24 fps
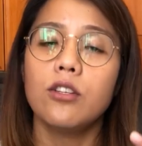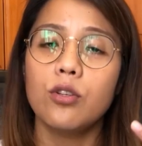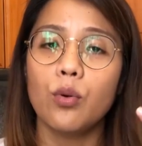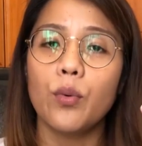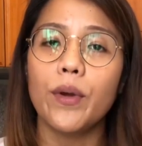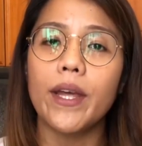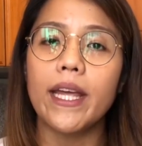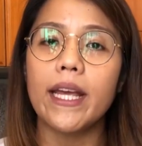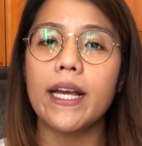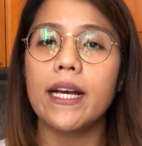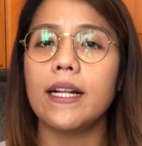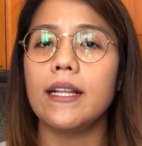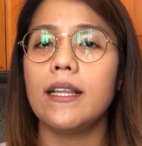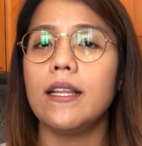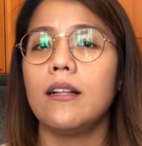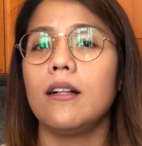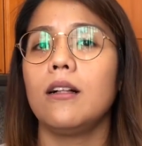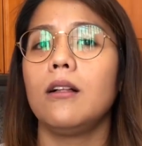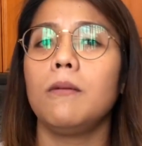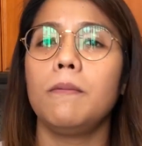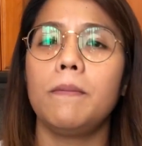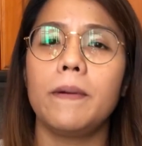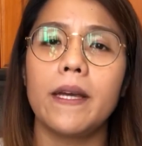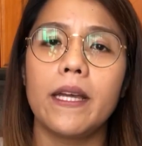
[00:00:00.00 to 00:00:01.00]
tweak a
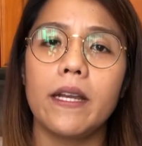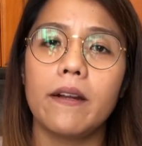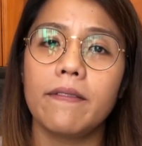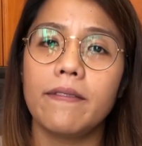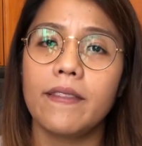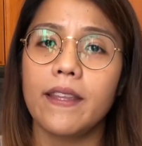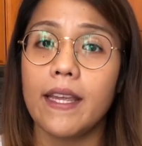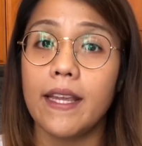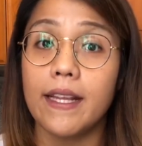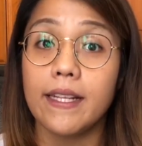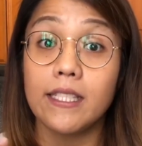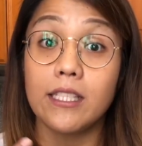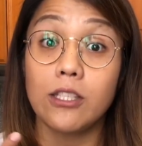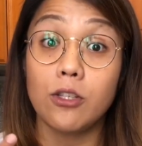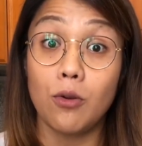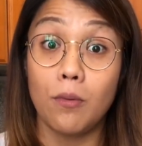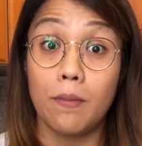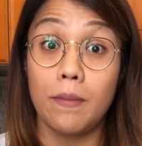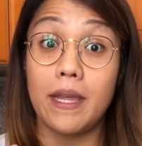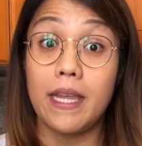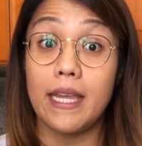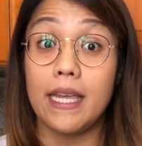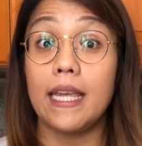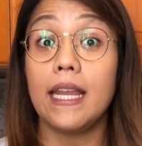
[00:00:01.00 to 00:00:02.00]
little bit of things to
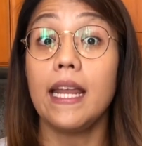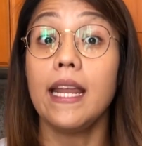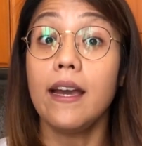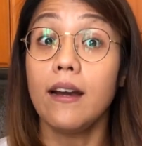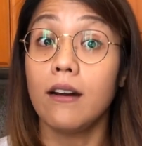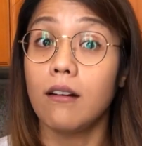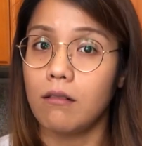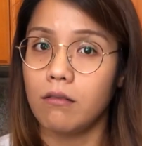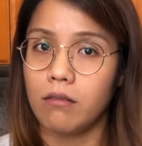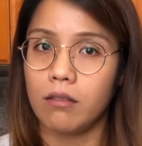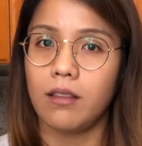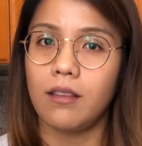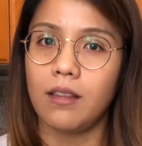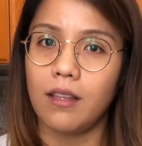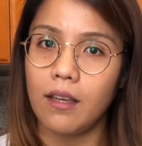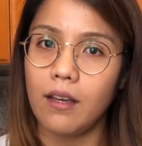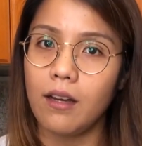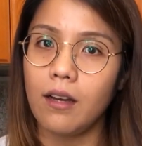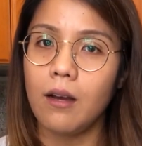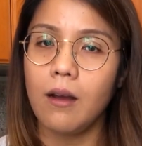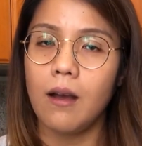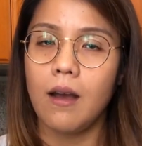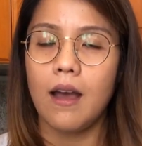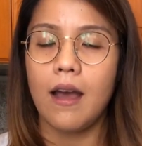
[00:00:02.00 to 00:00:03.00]
make it
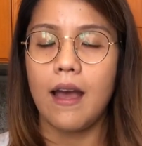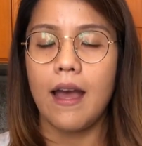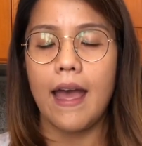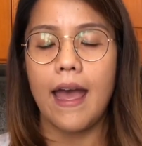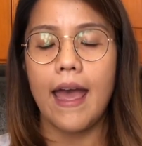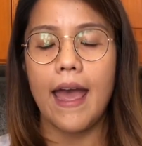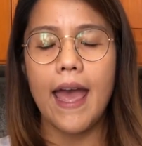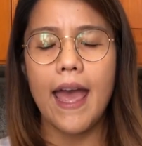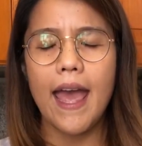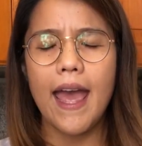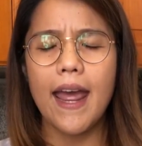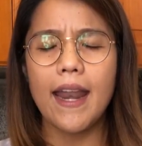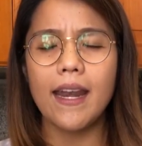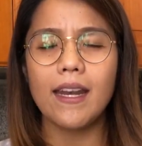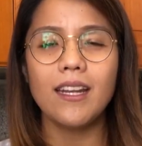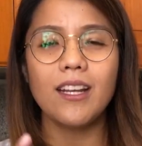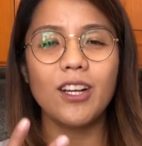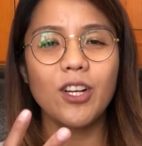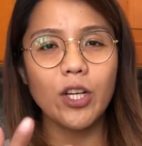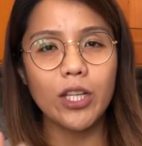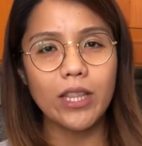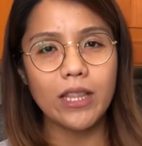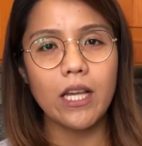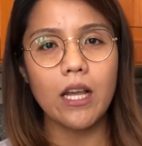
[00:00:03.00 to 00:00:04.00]
healthier. And the
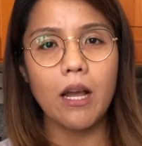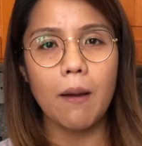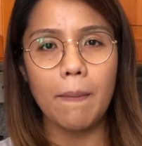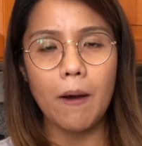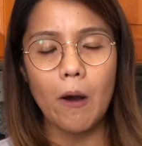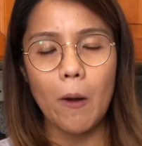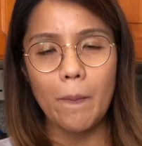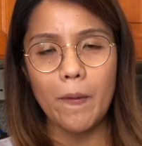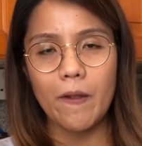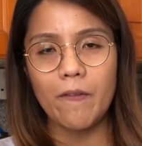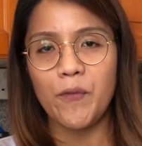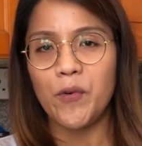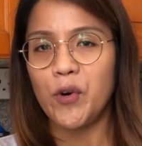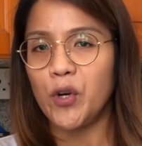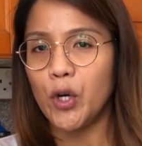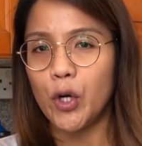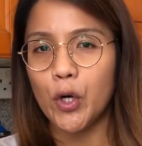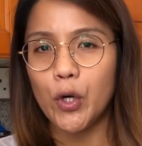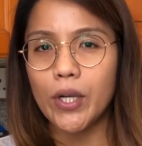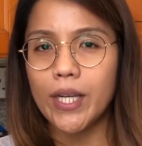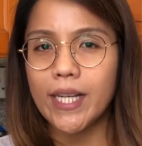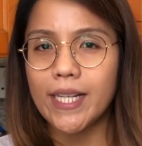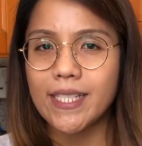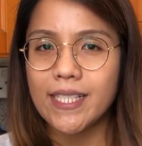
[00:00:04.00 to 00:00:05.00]
good thing about beef
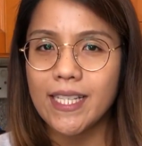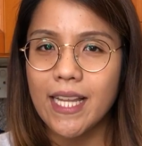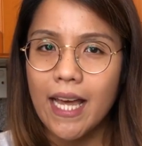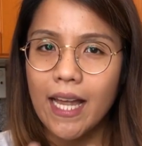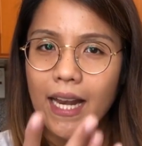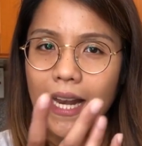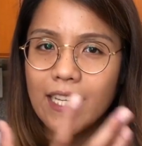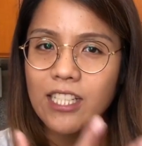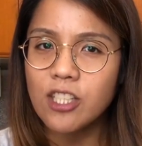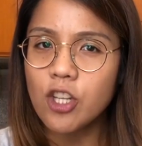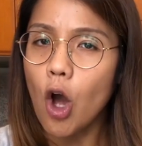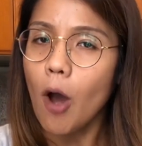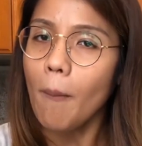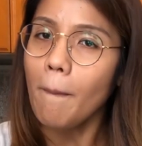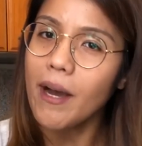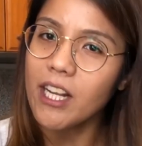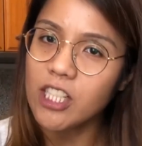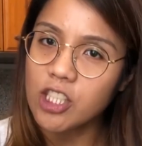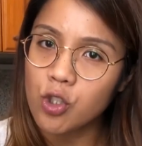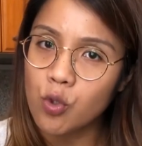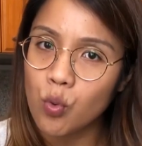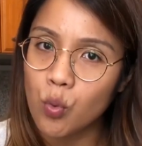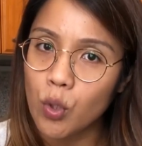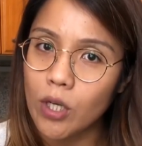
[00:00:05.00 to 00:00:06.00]
bulgogi is that there's not
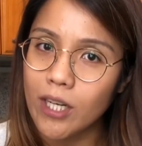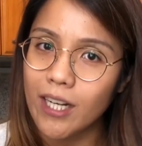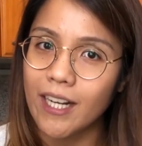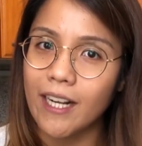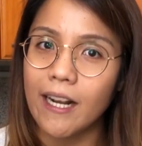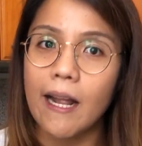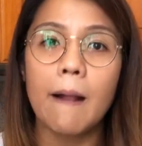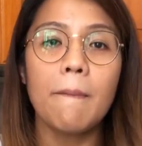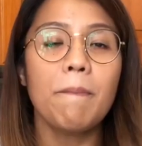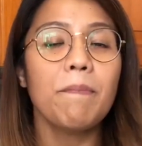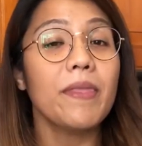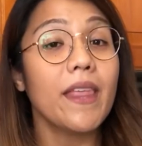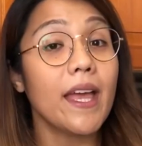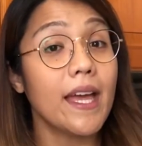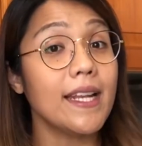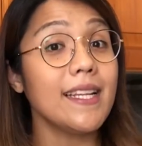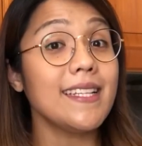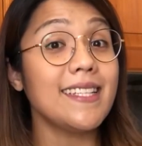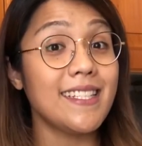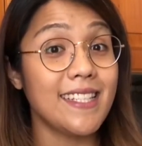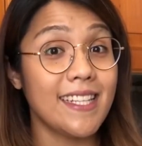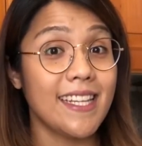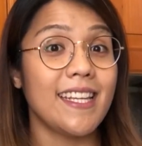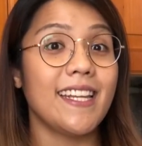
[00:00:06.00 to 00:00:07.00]
much work that
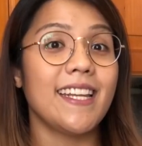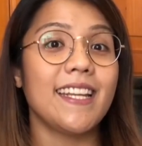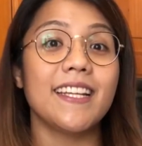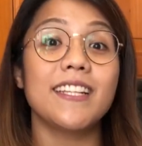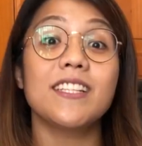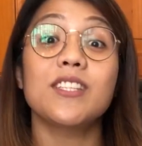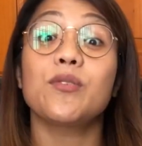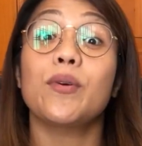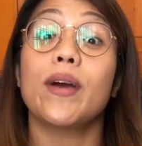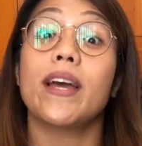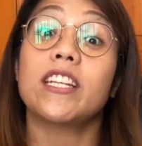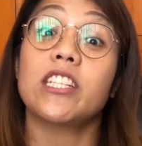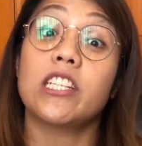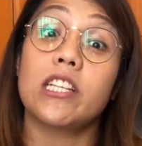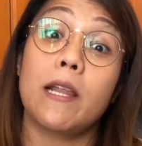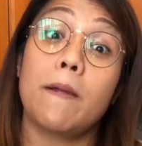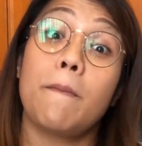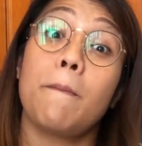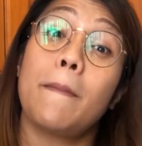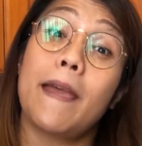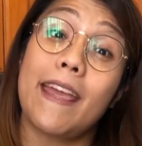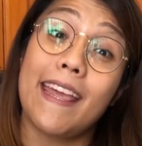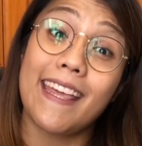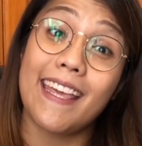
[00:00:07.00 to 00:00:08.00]
is needed to actually
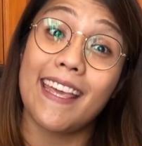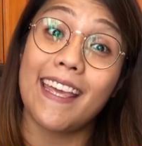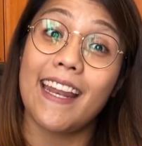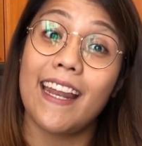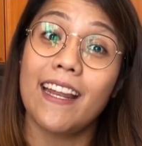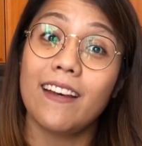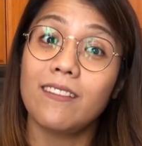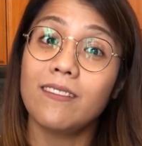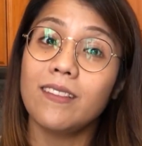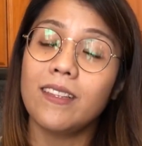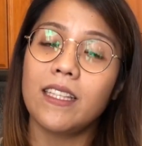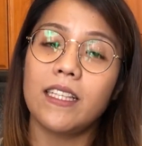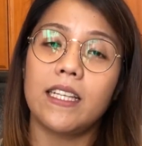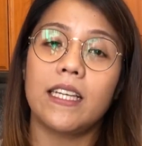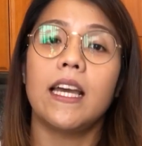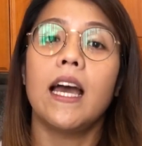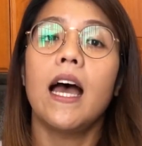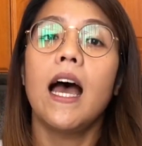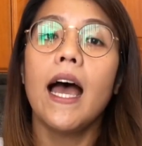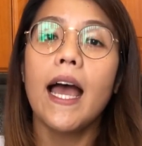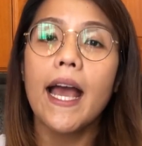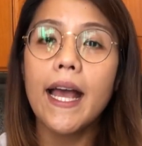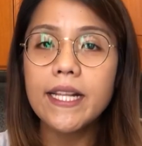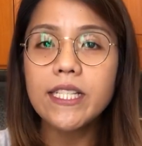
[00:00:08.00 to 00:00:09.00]
make it healthy.
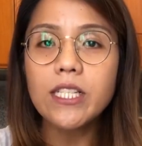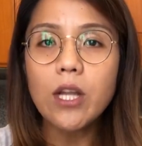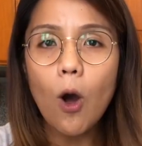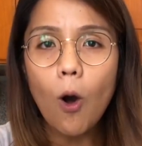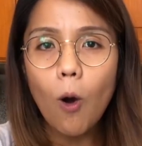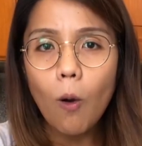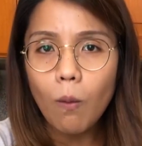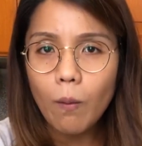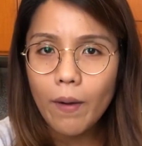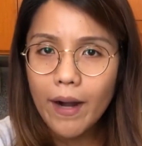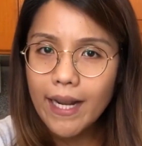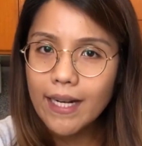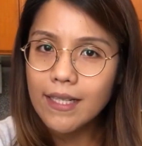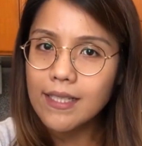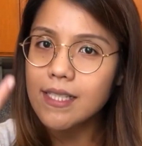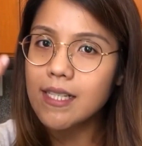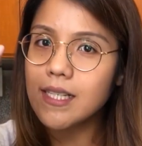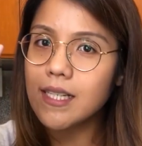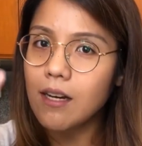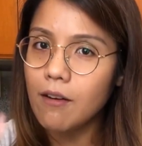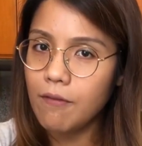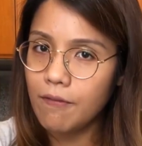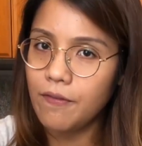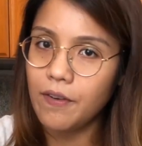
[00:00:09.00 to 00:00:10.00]
It's
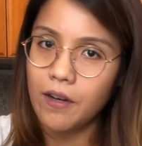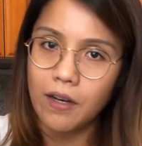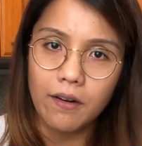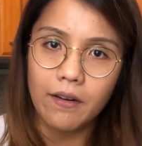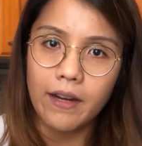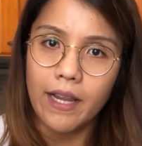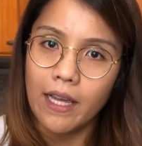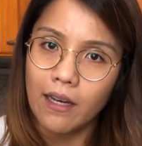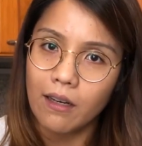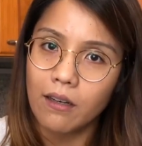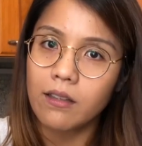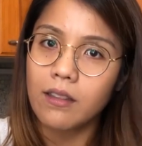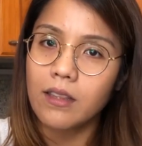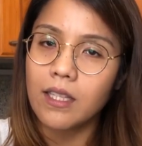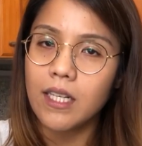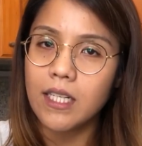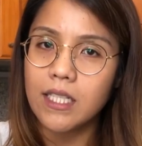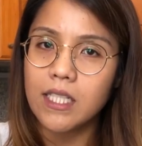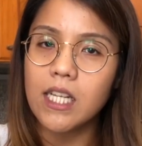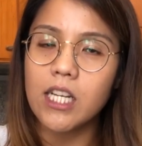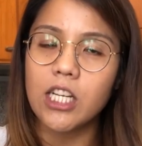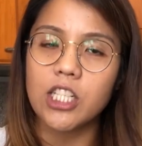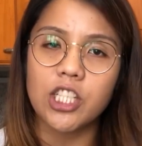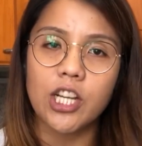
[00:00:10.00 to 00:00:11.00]
already a very healthy
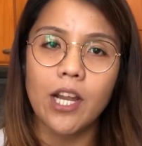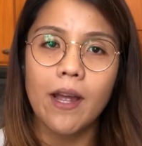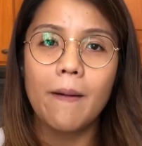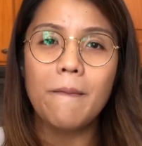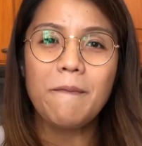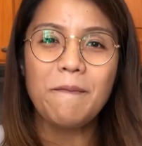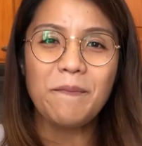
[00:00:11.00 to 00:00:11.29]
dish.